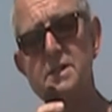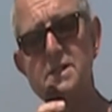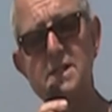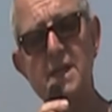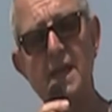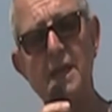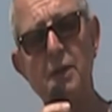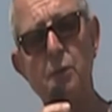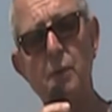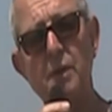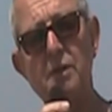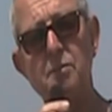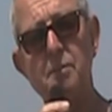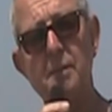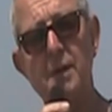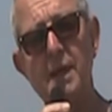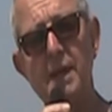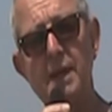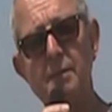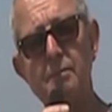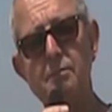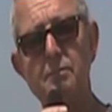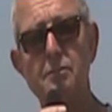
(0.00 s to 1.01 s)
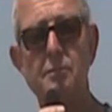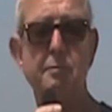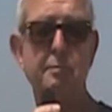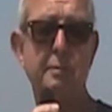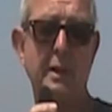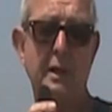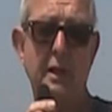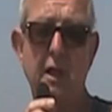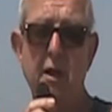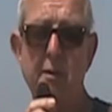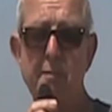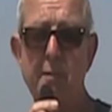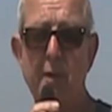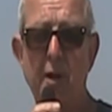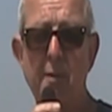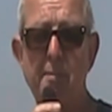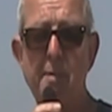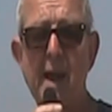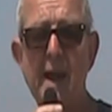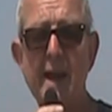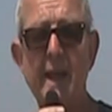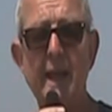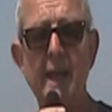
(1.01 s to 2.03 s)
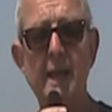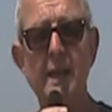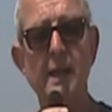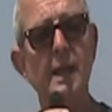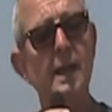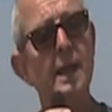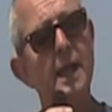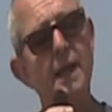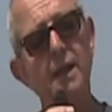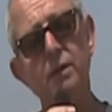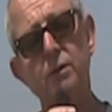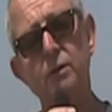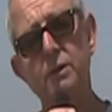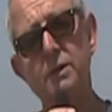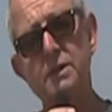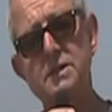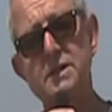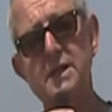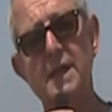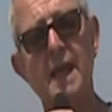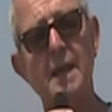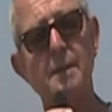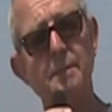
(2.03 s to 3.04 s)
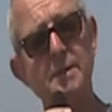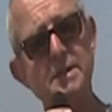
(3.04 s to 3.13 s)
to take with me, bit like my packing, in order to get